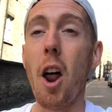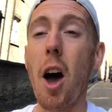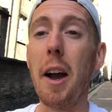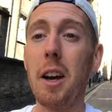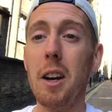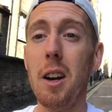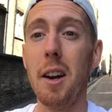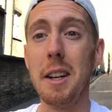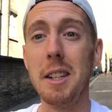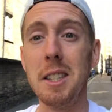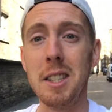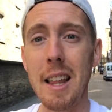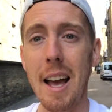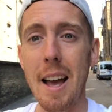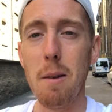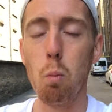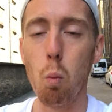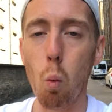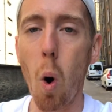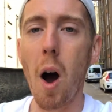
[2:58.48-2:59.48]
and I can
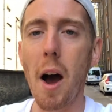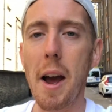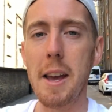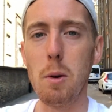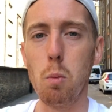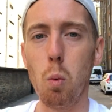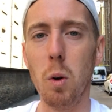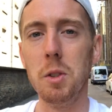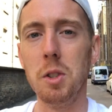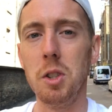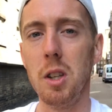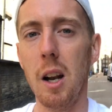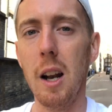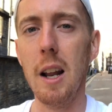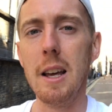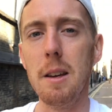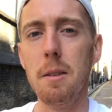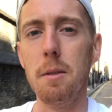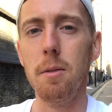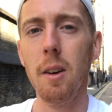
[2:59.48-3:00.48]
understand why he wants to
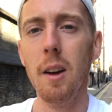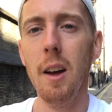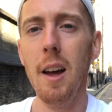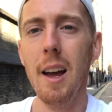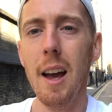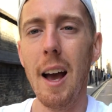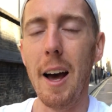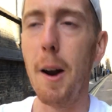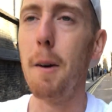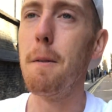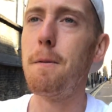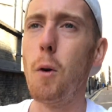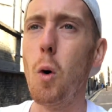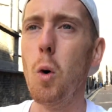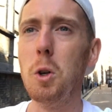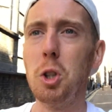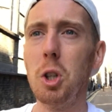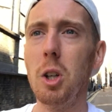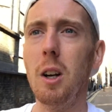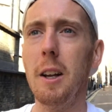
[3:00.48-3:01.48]
leave. And
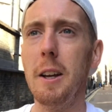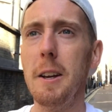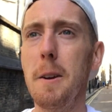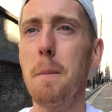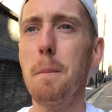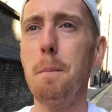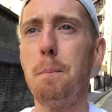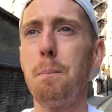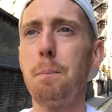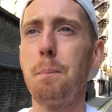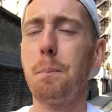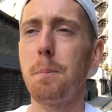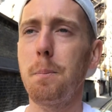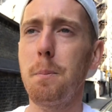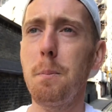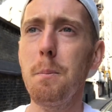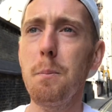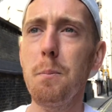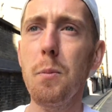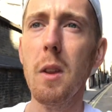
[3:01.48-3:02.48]
unfortunately,
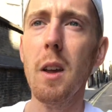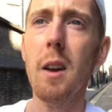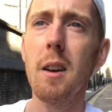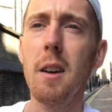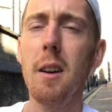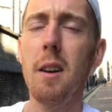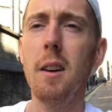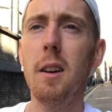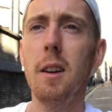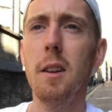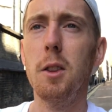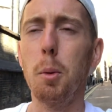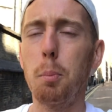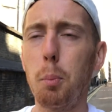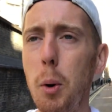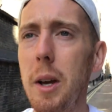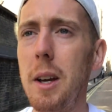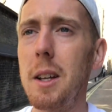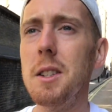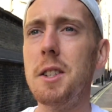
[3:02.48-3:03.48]
the
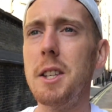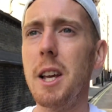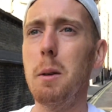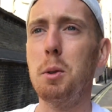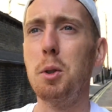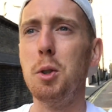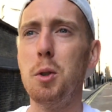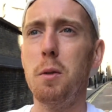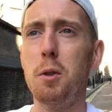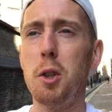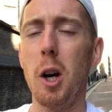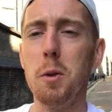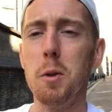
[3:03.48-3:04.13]
preconceptions of